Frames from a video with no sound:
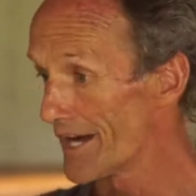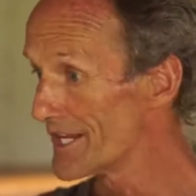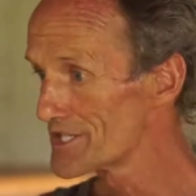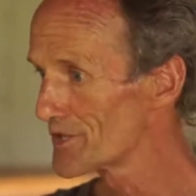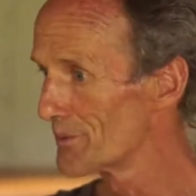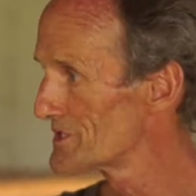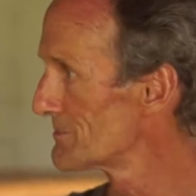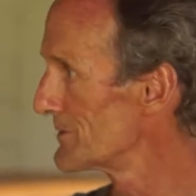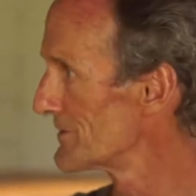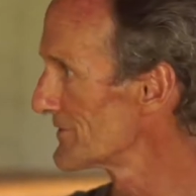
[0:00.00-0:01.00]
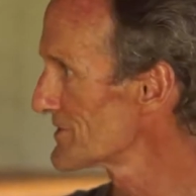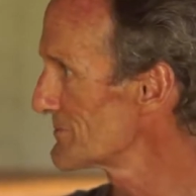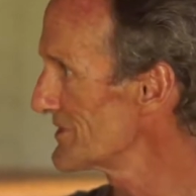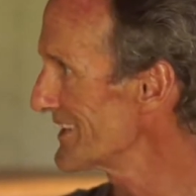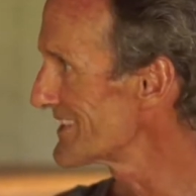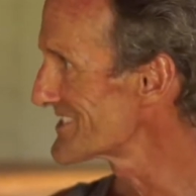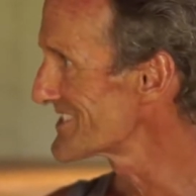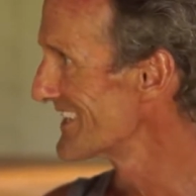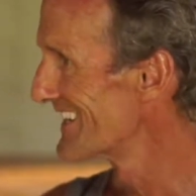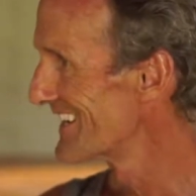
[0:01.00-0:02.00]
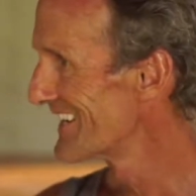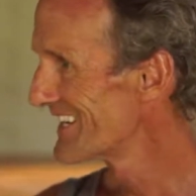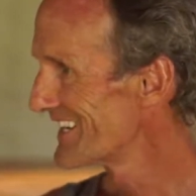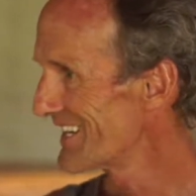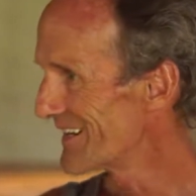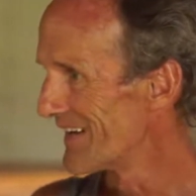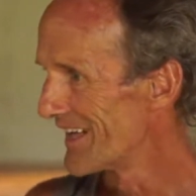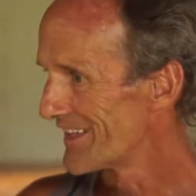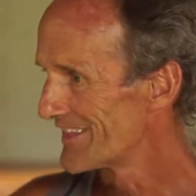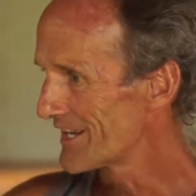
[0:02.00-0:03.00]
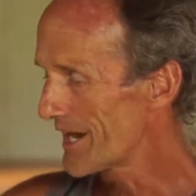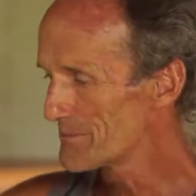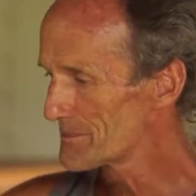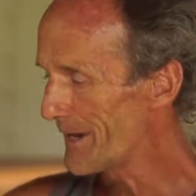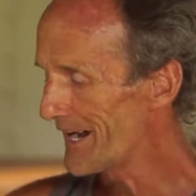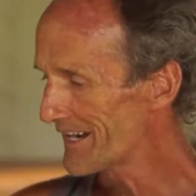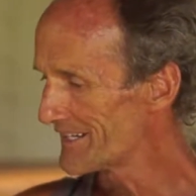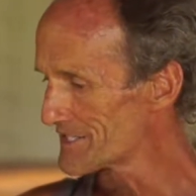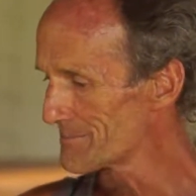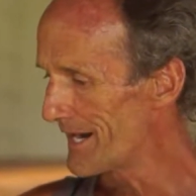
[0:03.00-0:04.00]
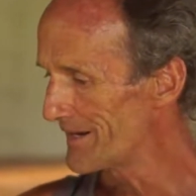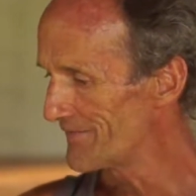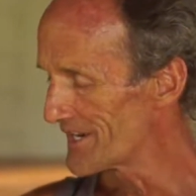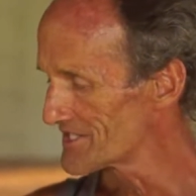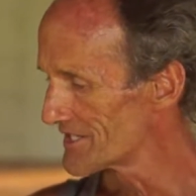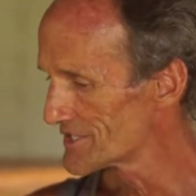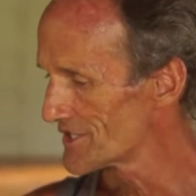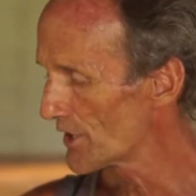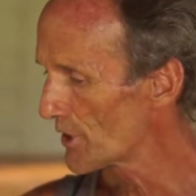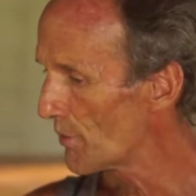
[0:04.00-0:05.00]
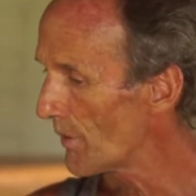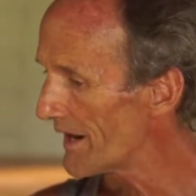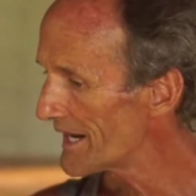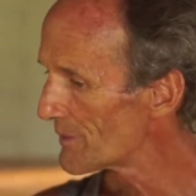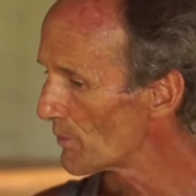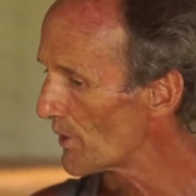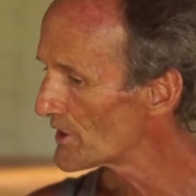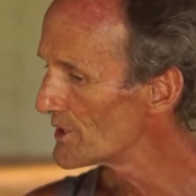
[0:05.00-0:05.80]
And then it's always a beautiful surprise. You know, it comes back and it's manifest and it's not quite what